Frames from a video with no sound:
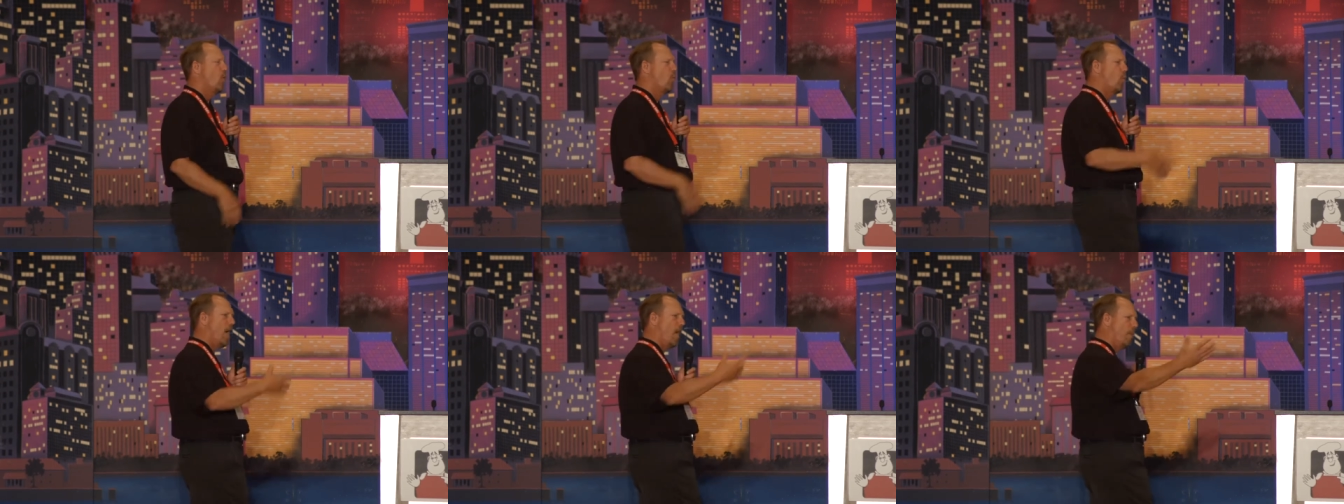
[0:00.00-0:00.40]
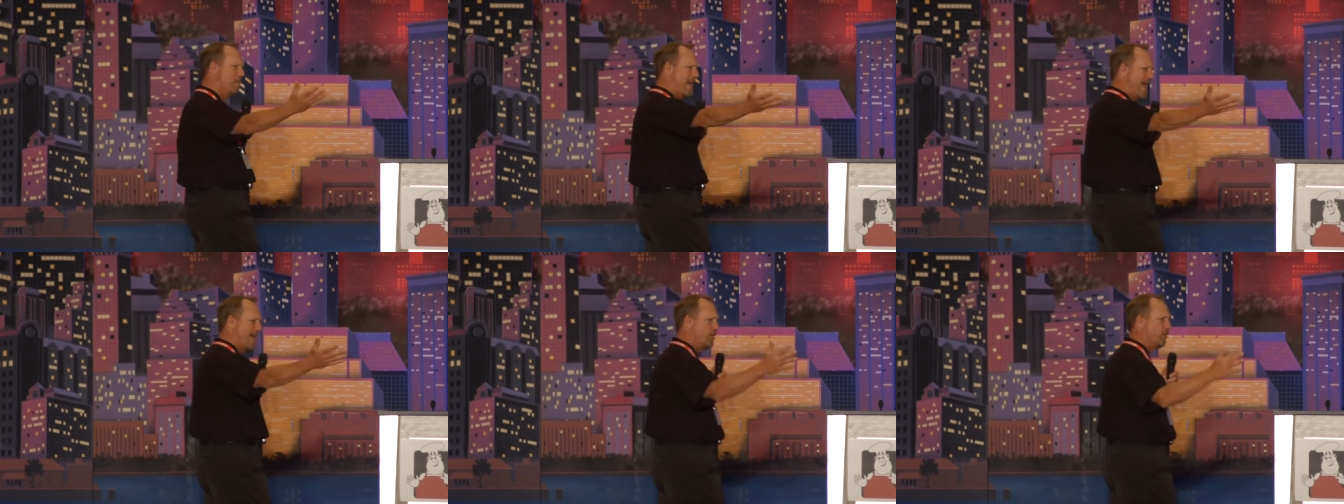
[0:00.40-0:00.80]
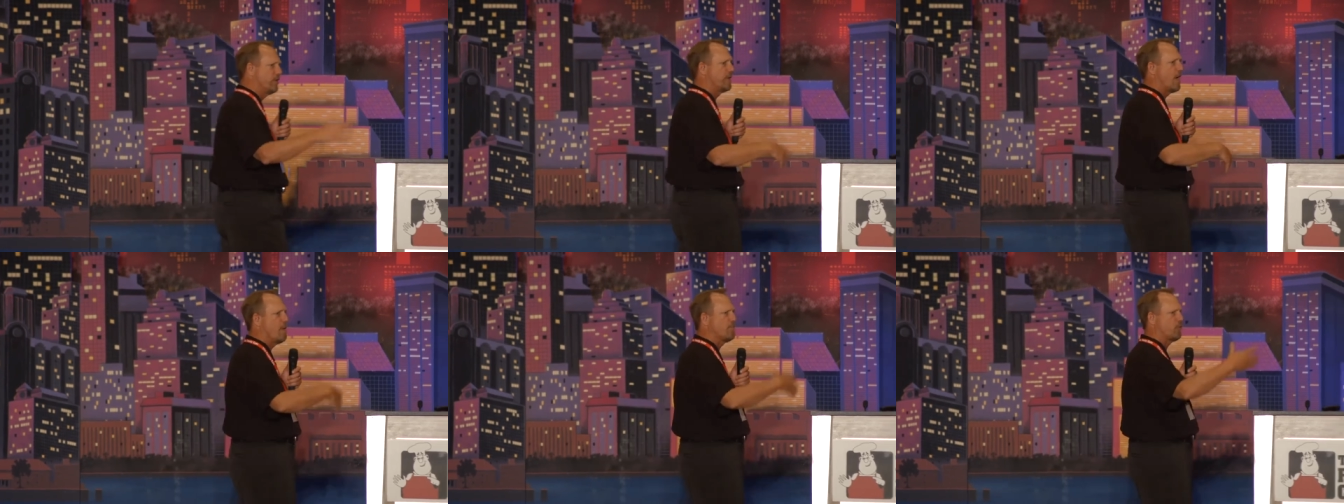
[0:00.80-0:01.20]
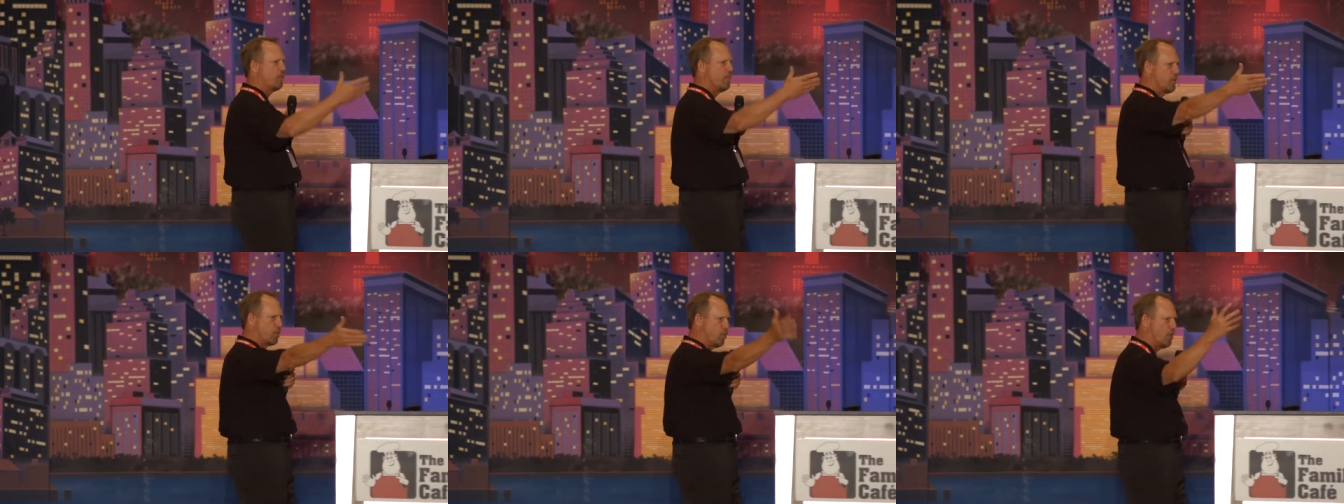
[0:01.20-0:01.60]
Well mannered, comes
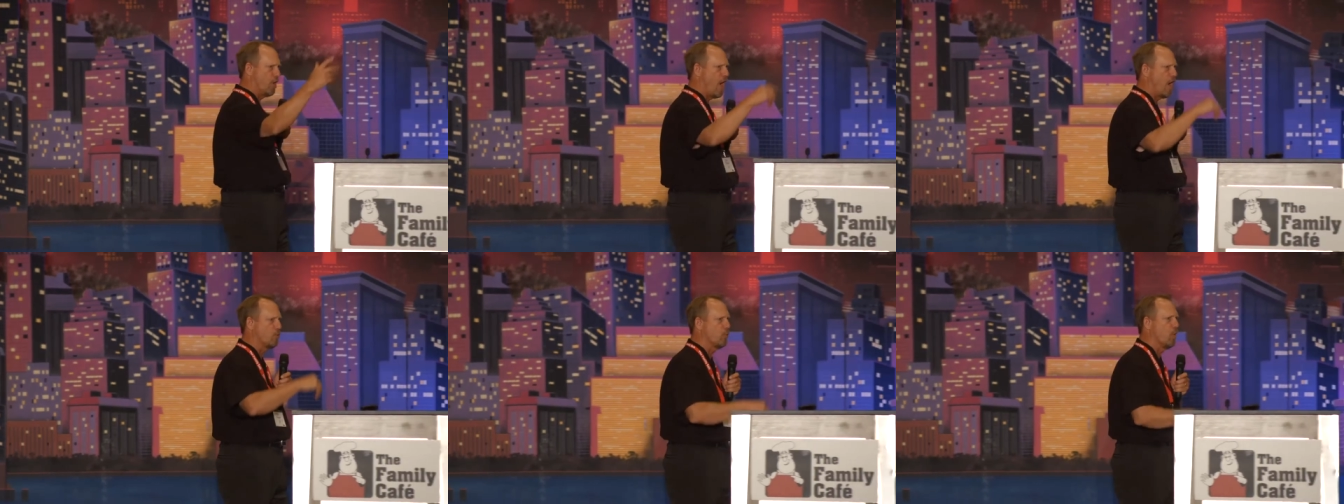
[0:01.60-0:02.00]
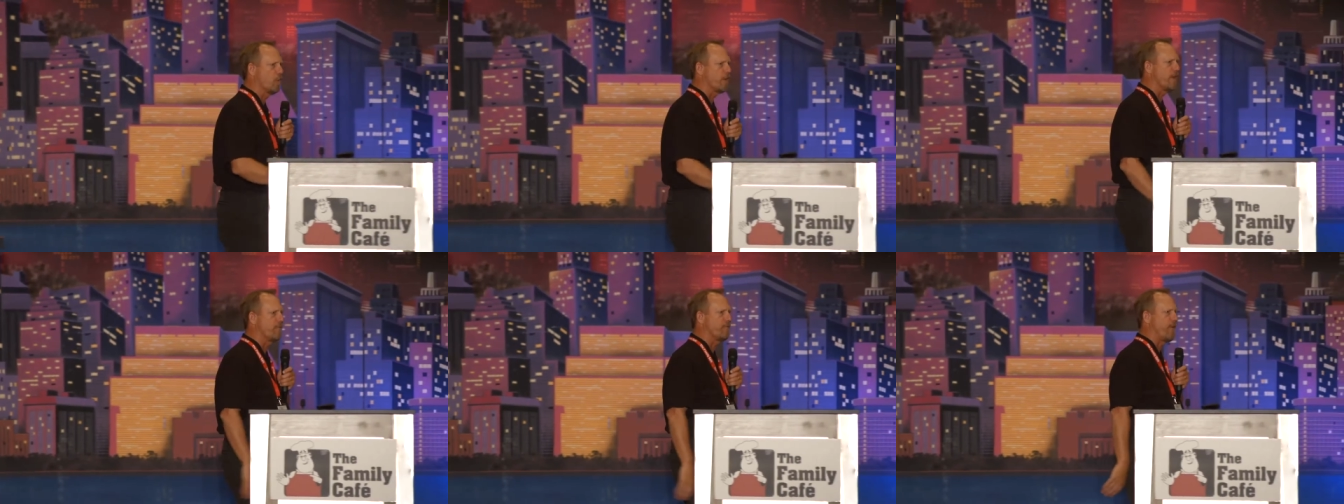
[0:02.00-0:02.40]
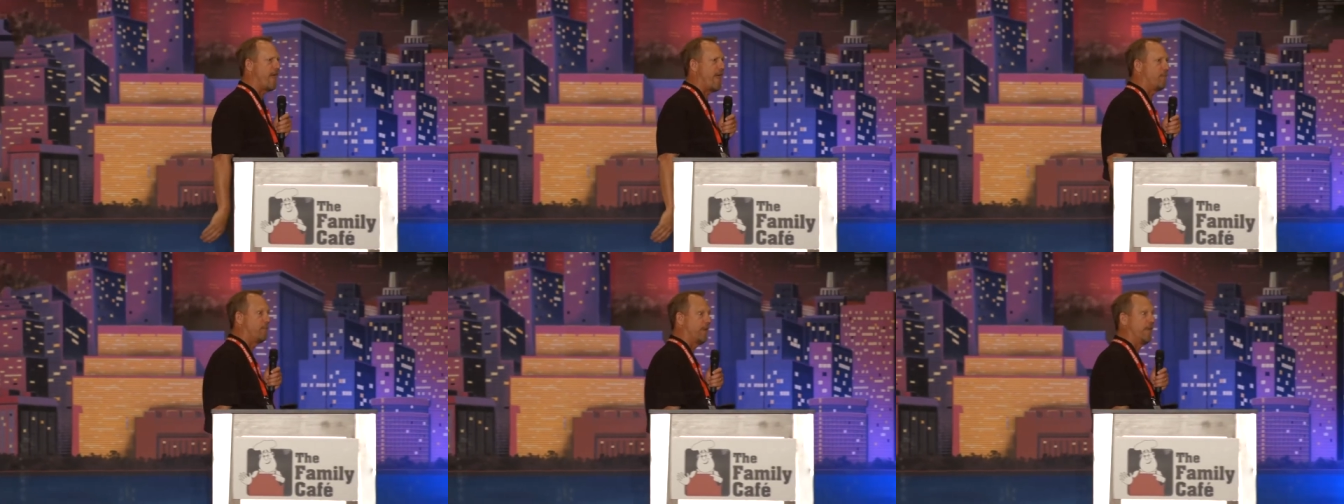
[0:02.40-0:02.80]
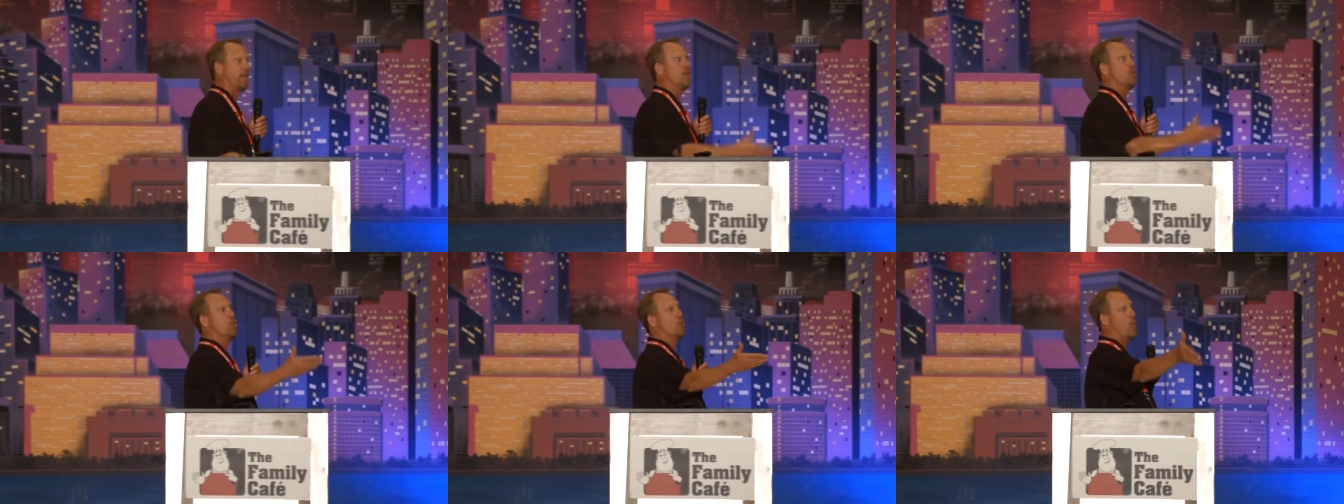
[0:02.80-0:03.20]
from a good, hard working family
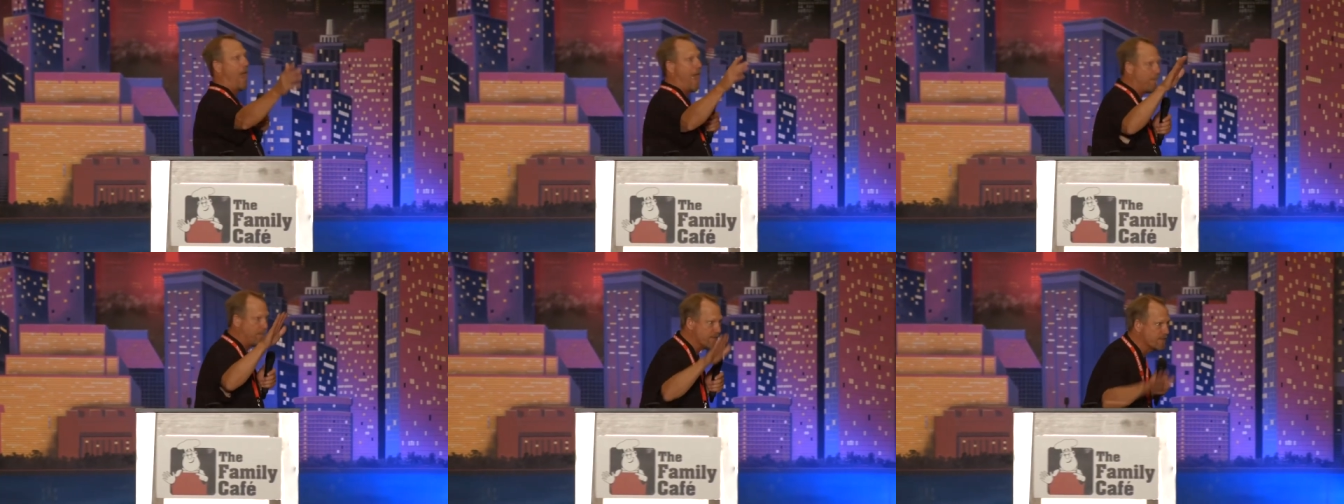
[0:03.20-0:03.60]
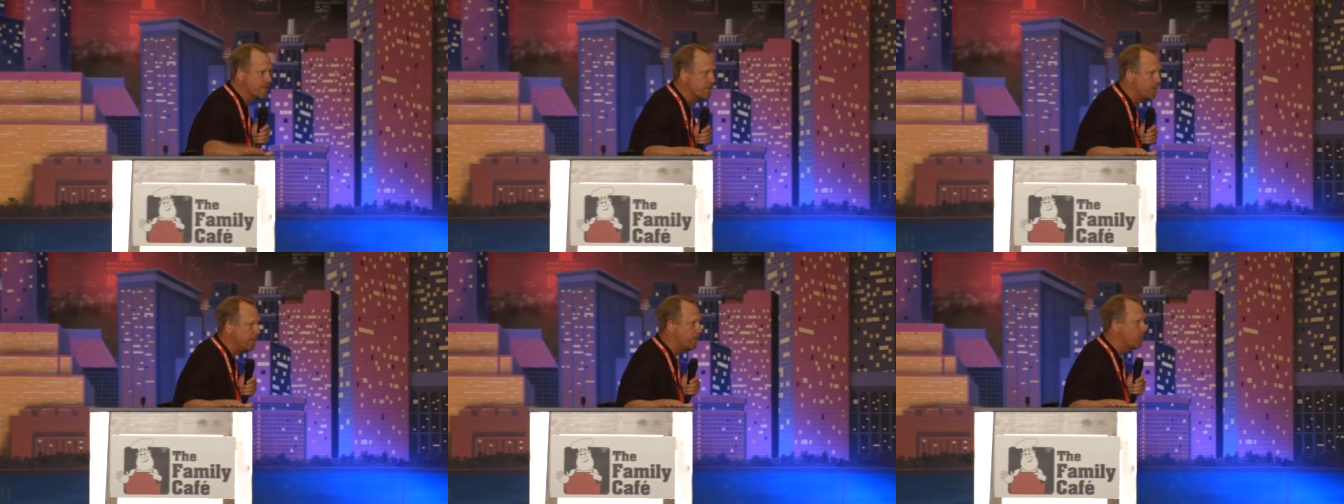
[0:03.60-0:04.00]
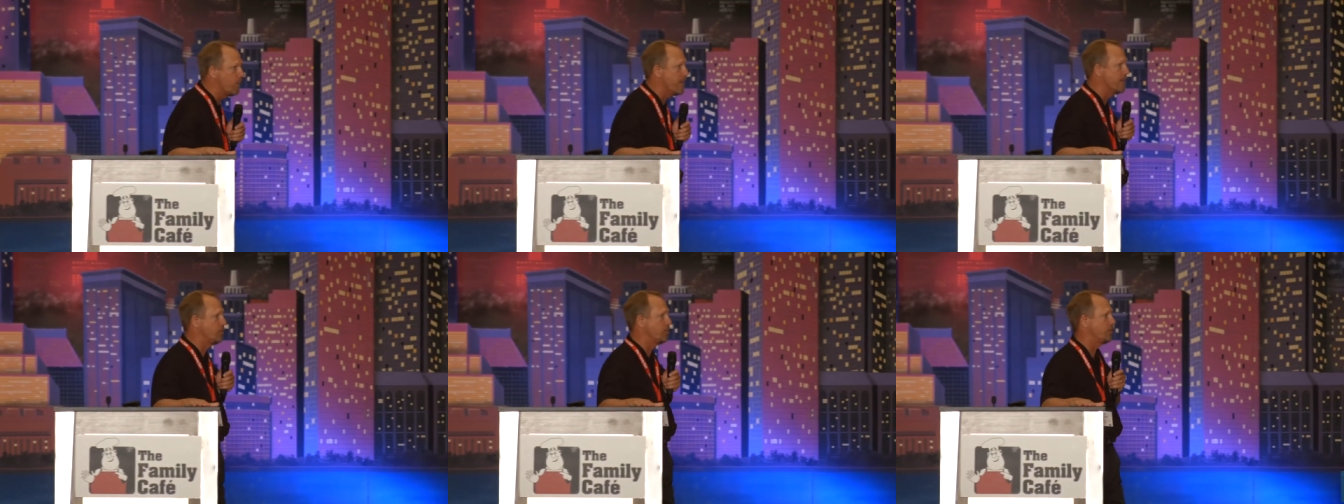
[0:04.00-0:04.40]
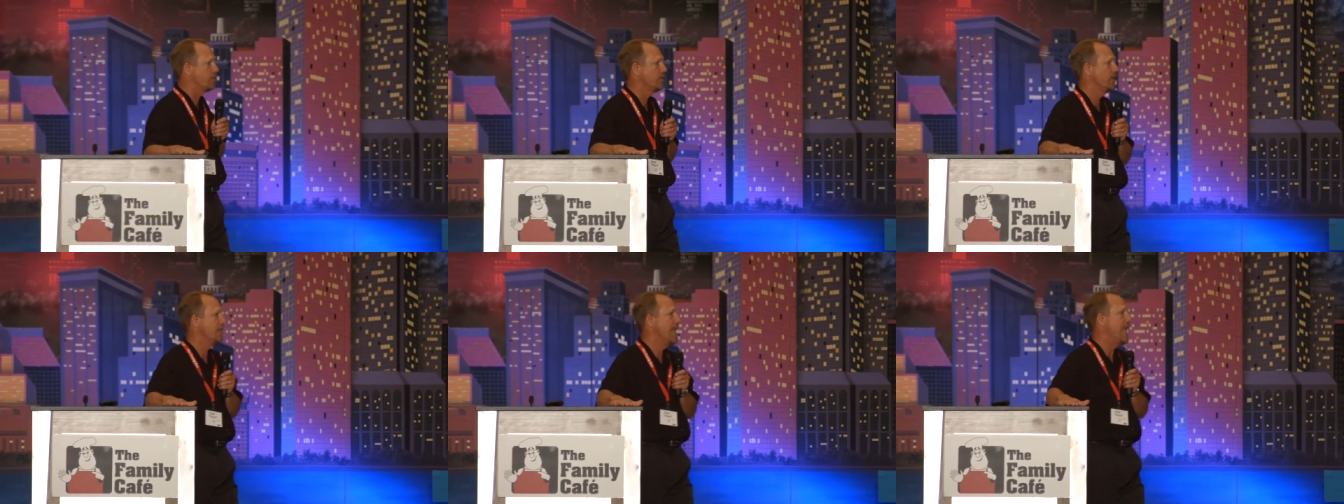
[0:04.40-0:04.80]
who happens to be rich.